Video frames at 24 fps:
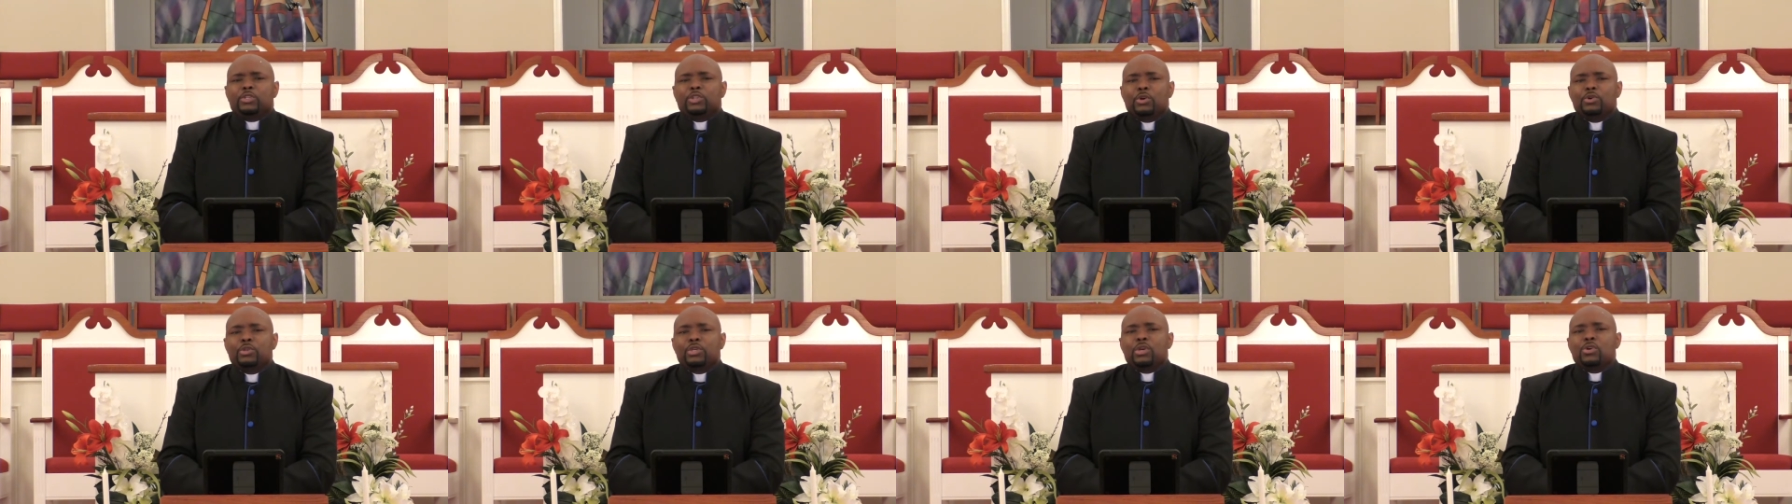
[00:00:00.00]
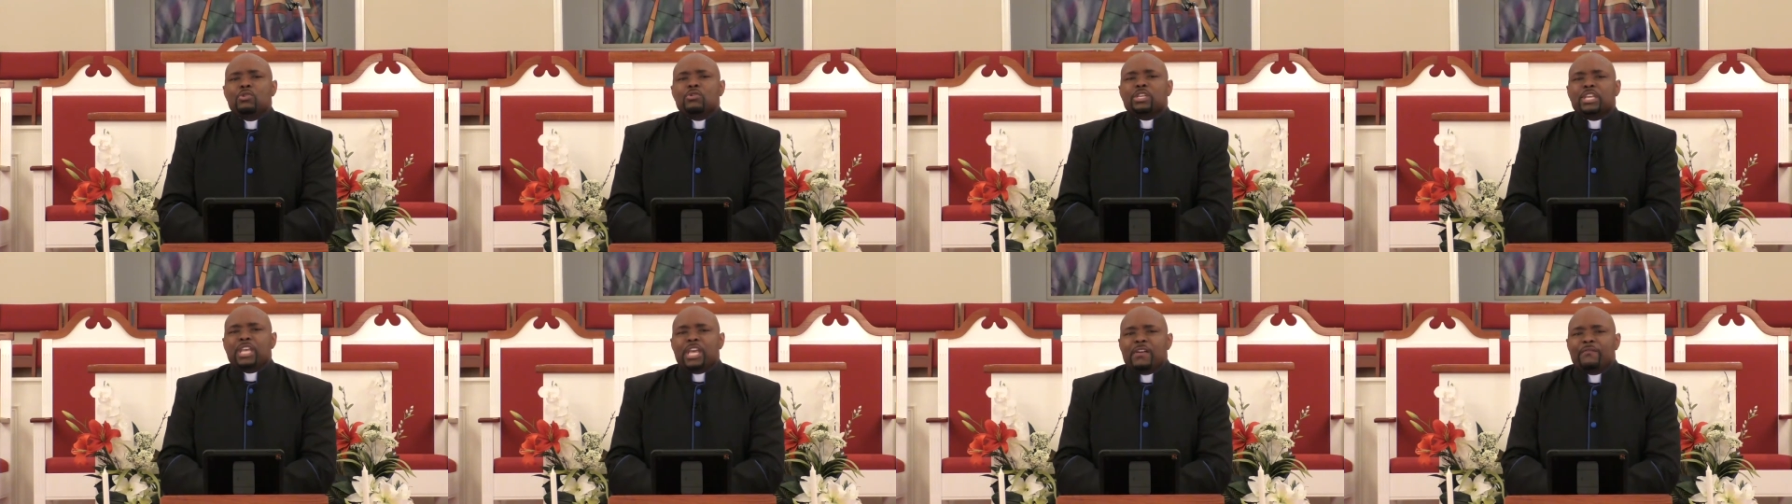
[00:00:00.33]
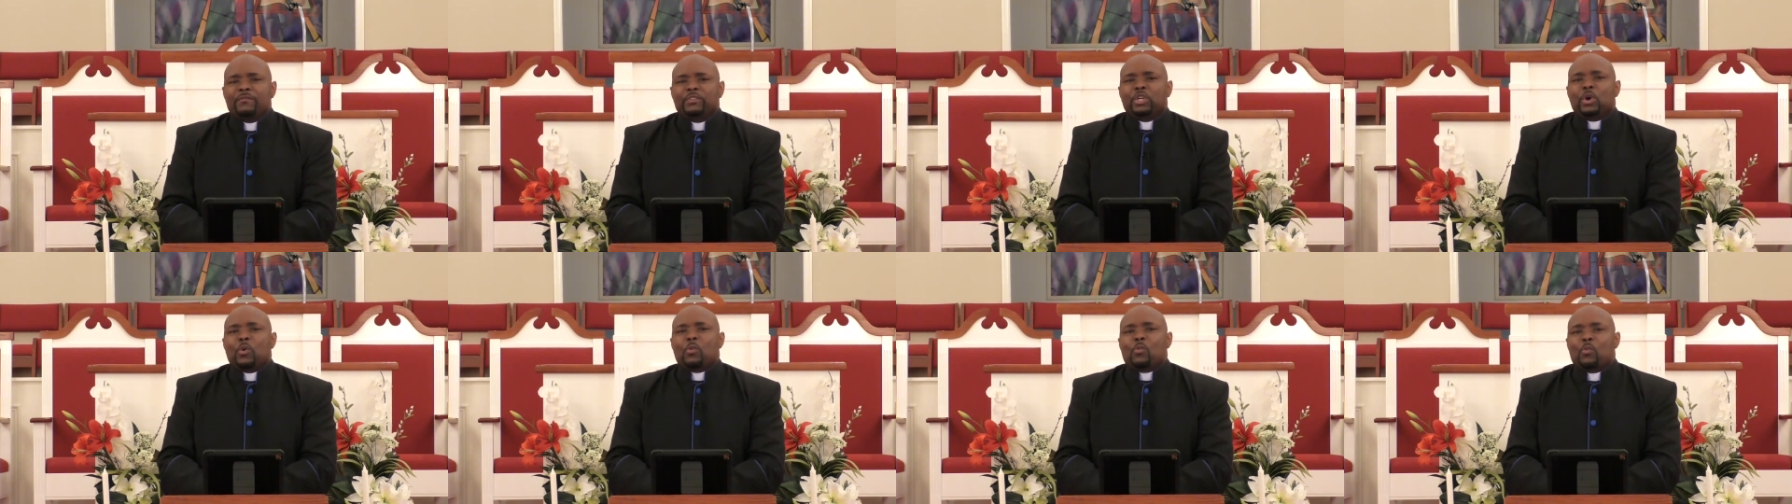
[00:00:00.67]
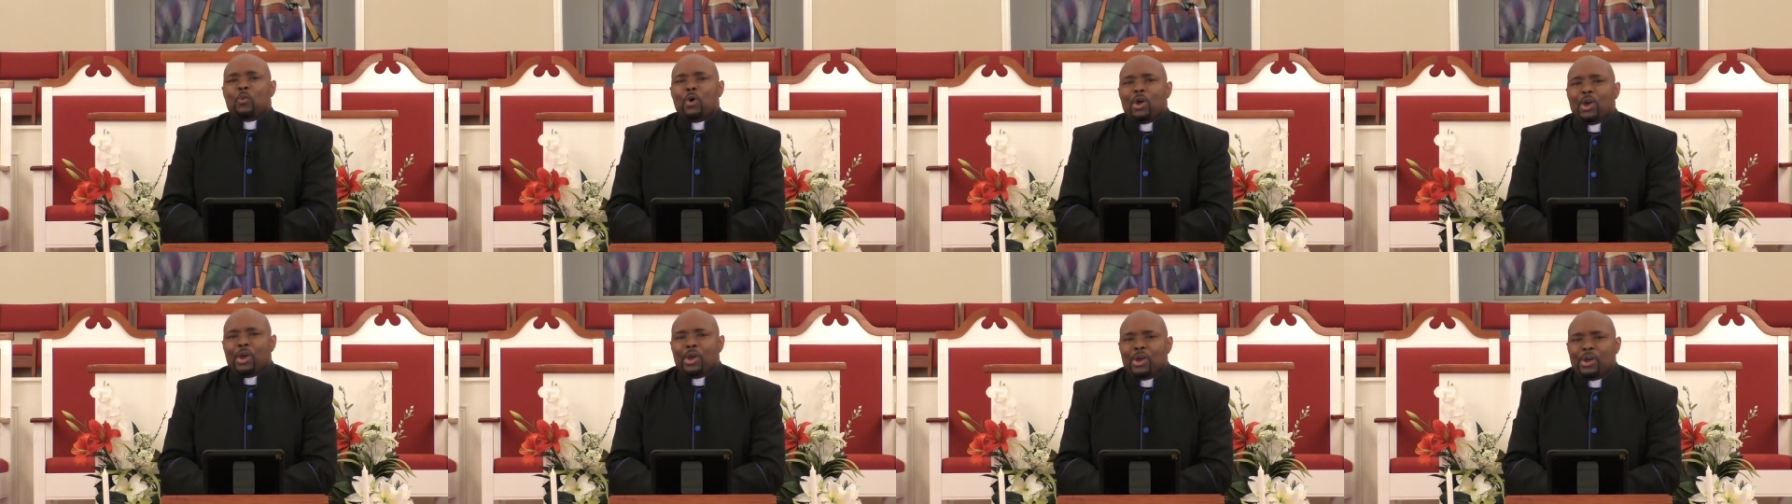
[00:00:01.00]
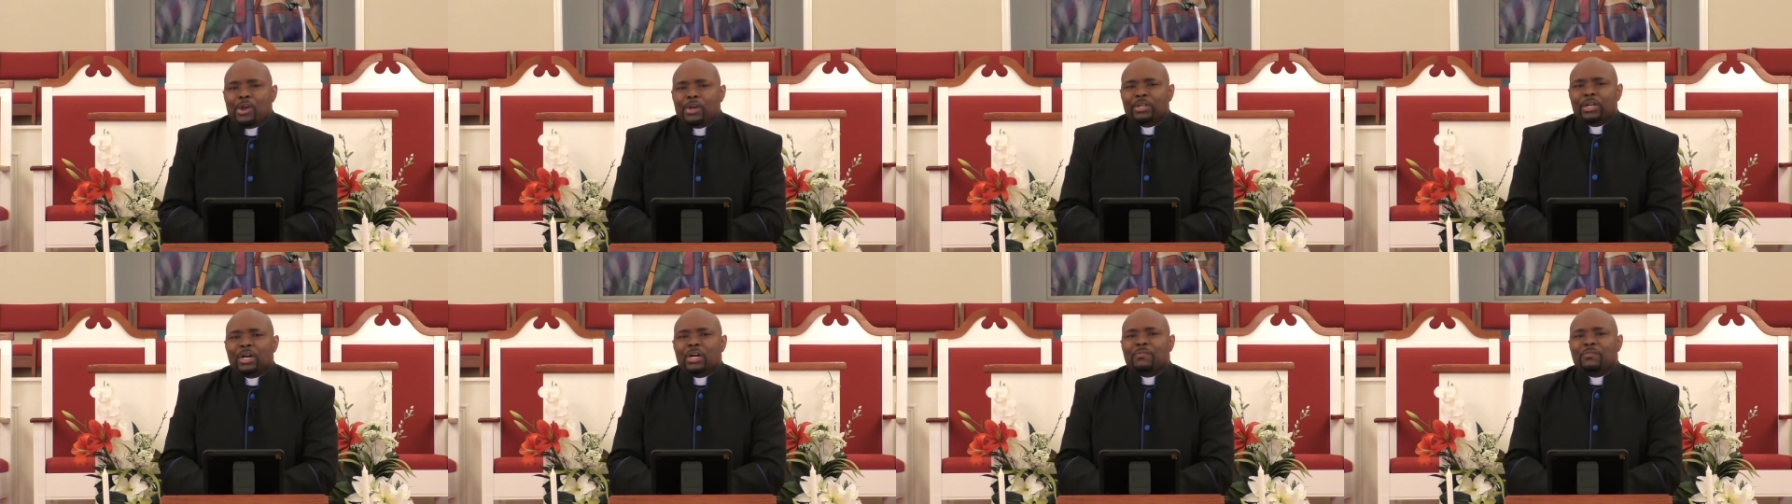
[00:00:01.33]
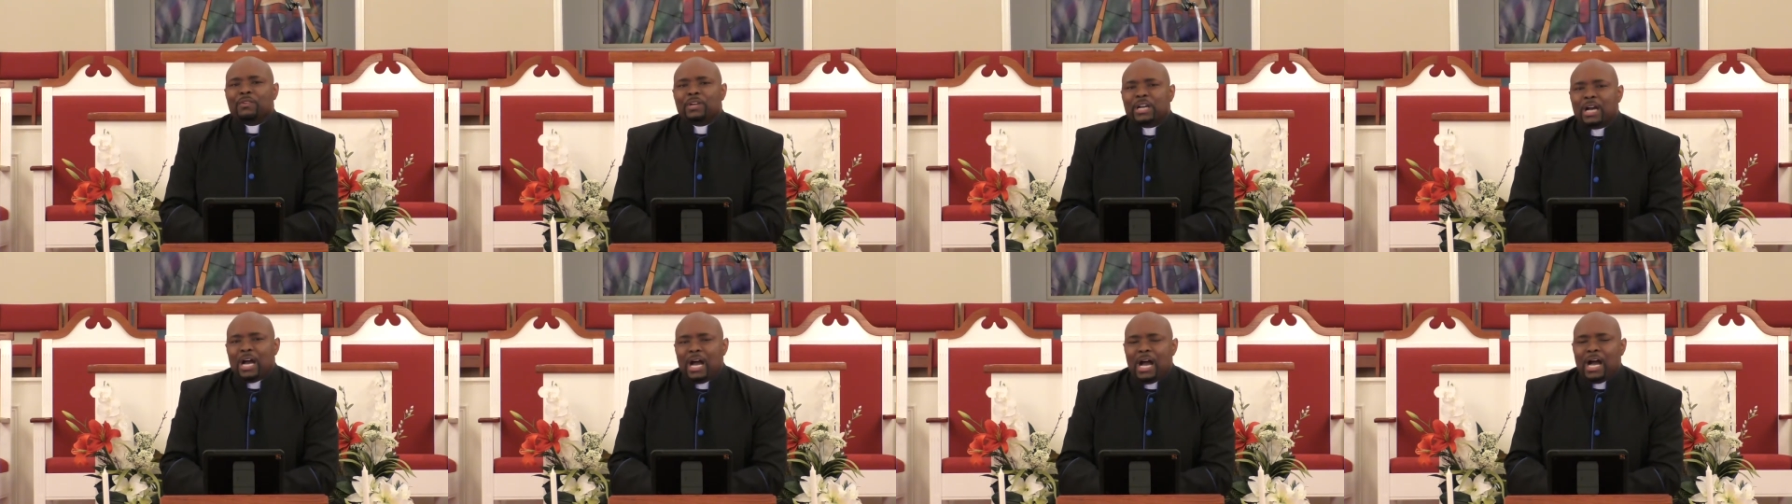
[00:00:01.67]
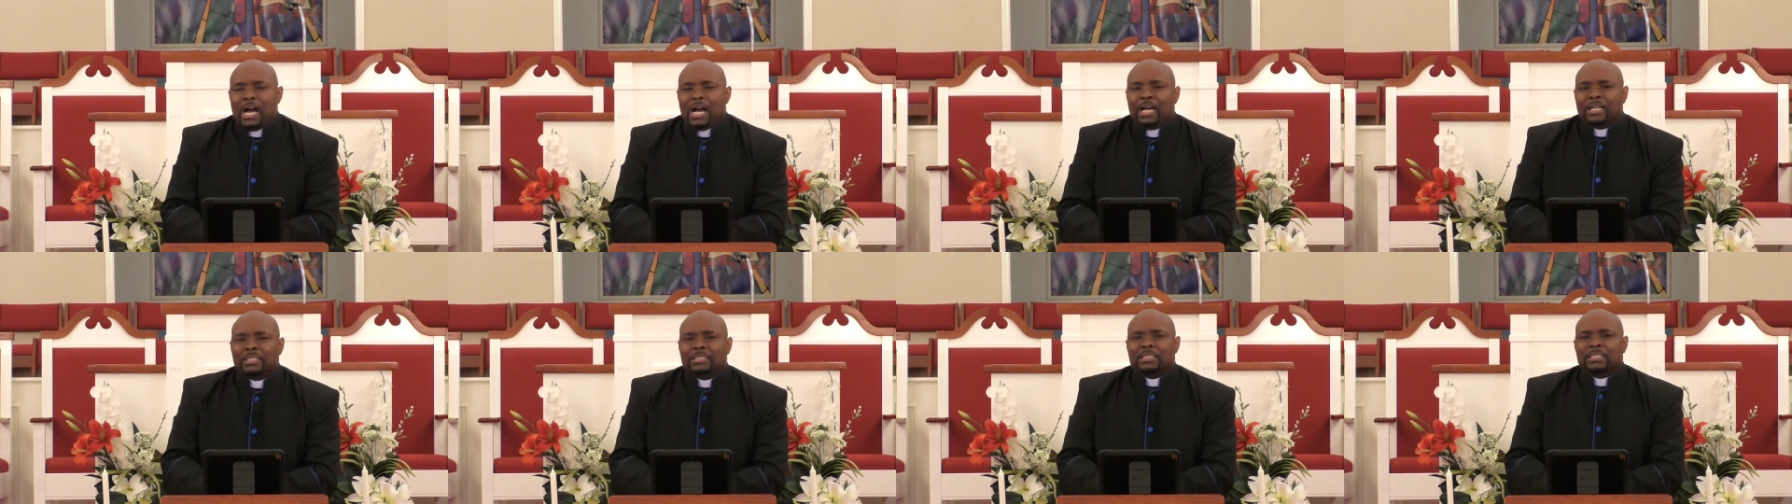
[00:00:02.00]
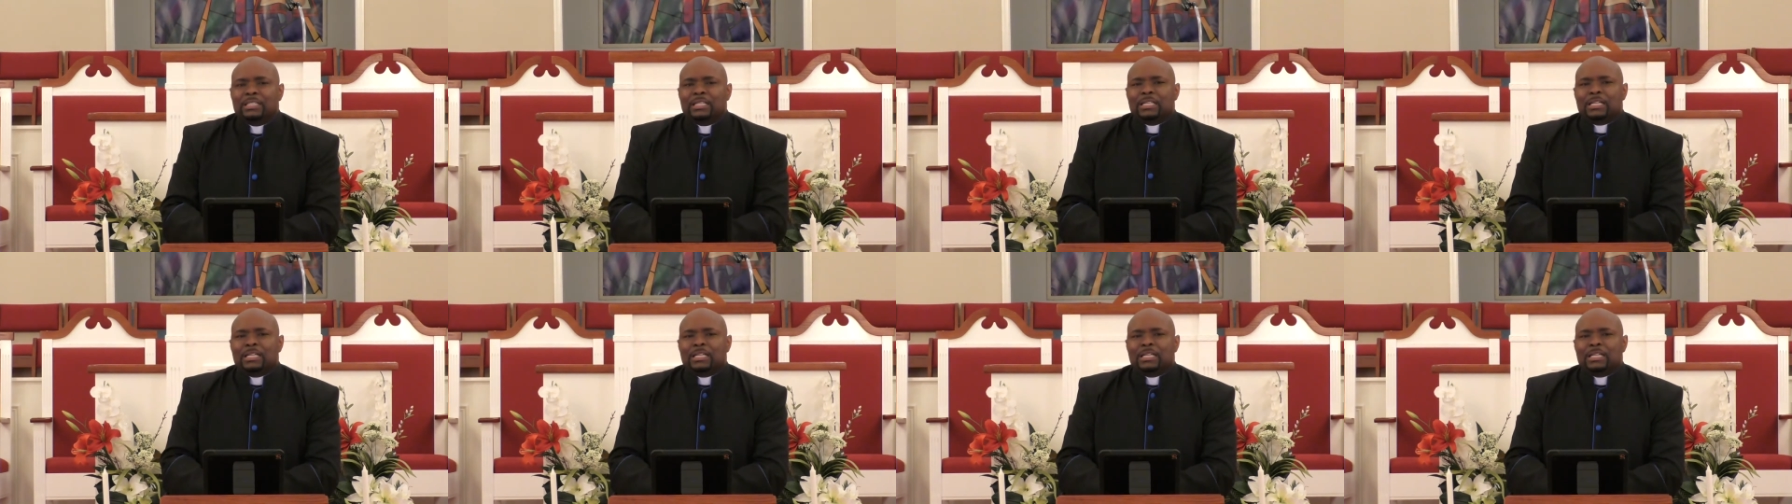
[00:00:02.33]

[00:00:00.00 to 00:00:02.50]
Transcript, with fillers: do you give the word of God